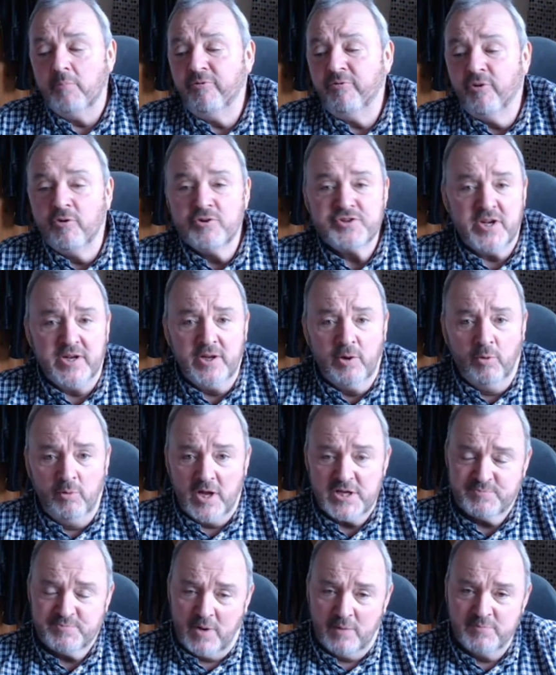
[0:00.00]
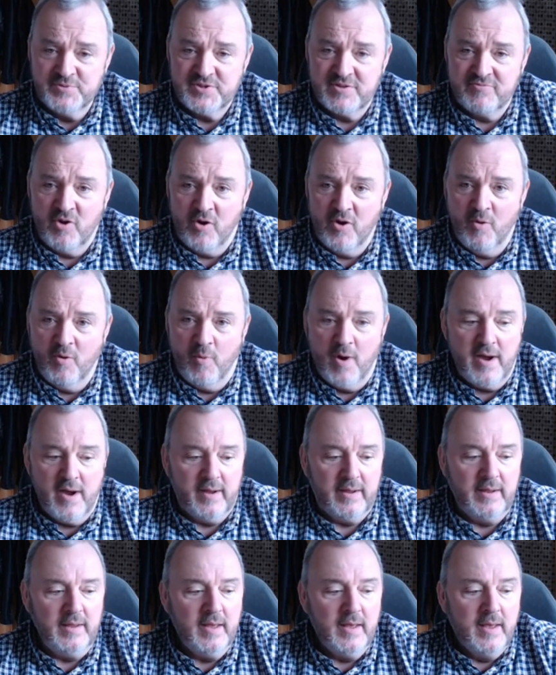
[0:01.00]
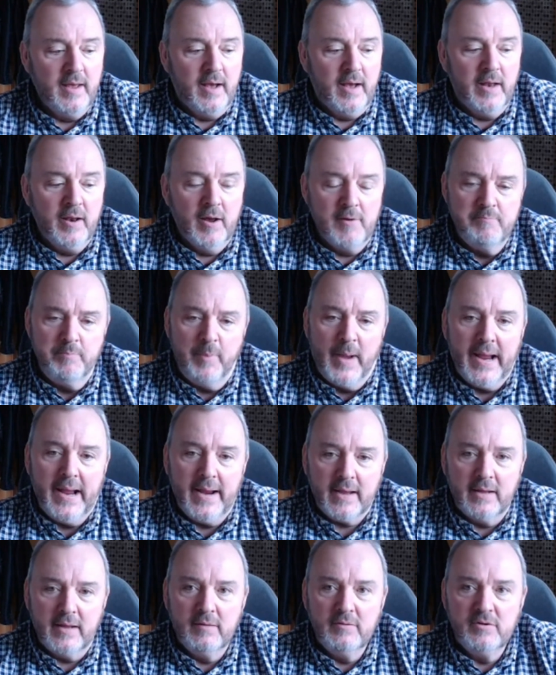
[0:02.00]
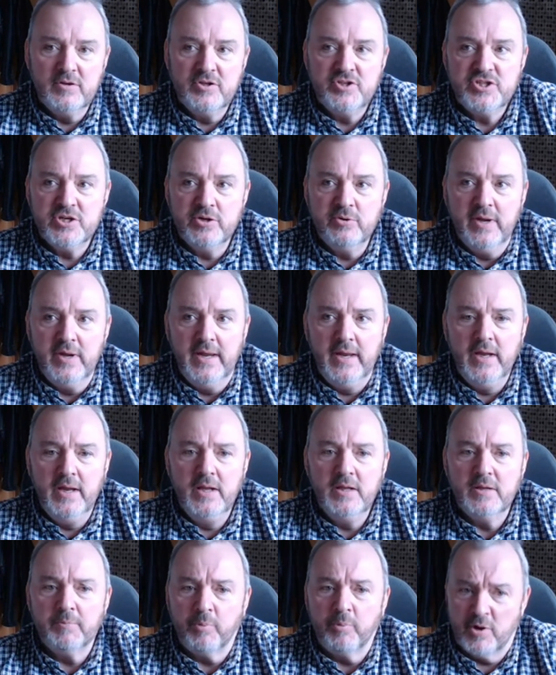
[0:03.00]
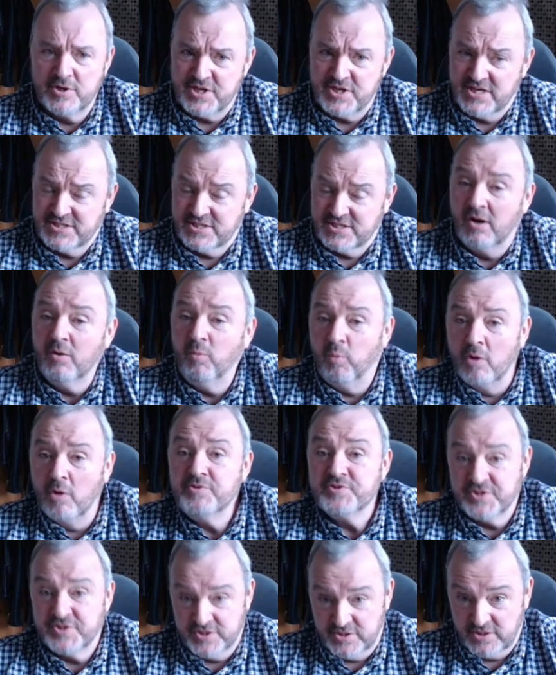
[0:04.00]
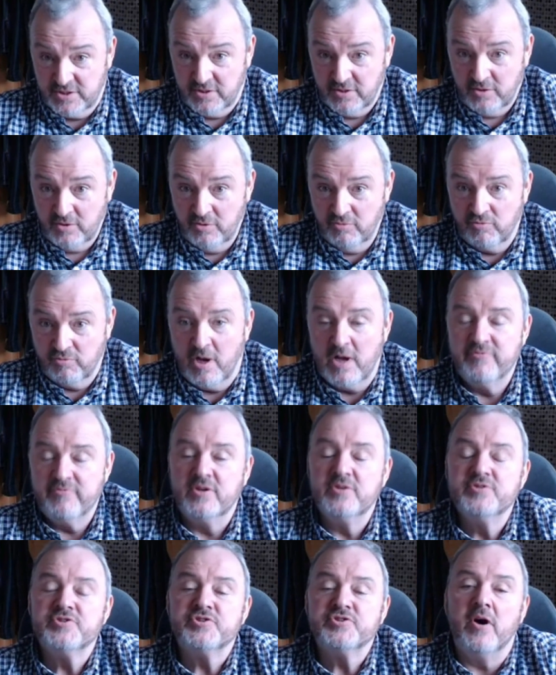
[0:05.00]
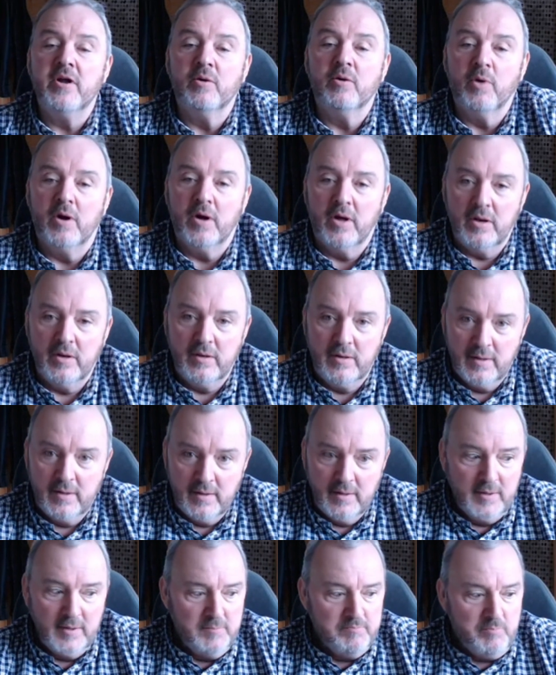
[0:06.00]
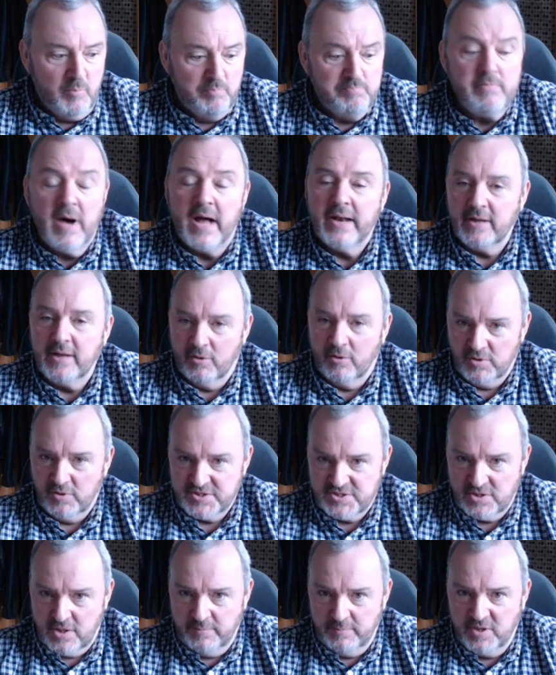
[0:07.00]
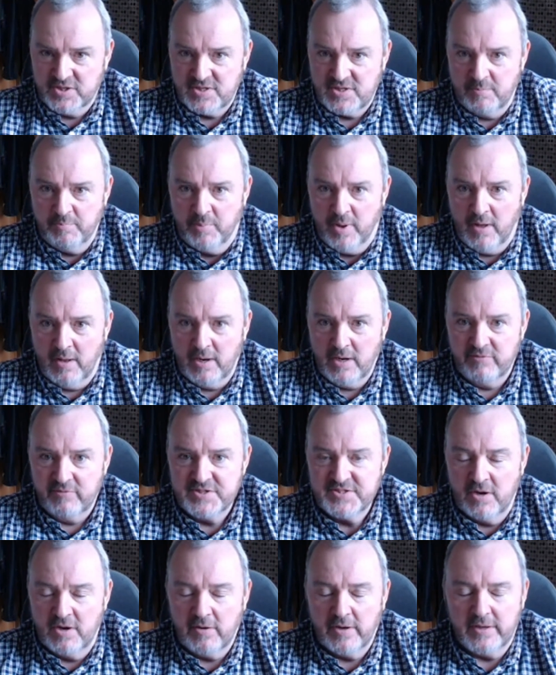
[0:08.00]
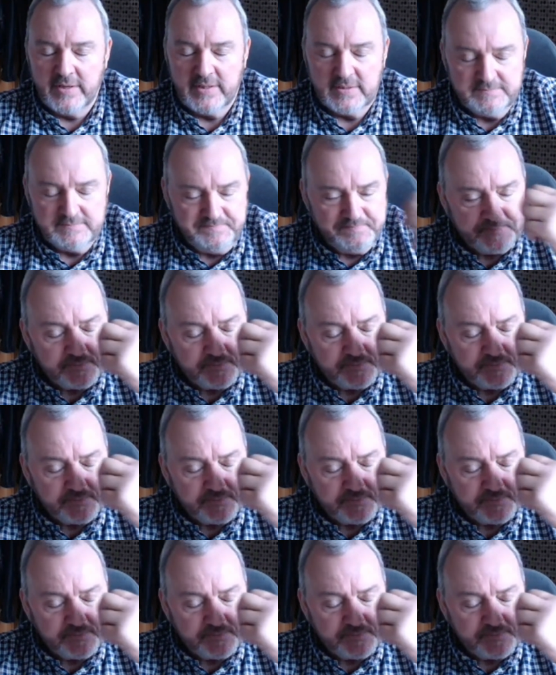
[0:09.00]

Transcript: fortunately, all those problems have gone away, and I'm back doing the projects I want to do rather than trying to earn money all the time because I'm partly retired.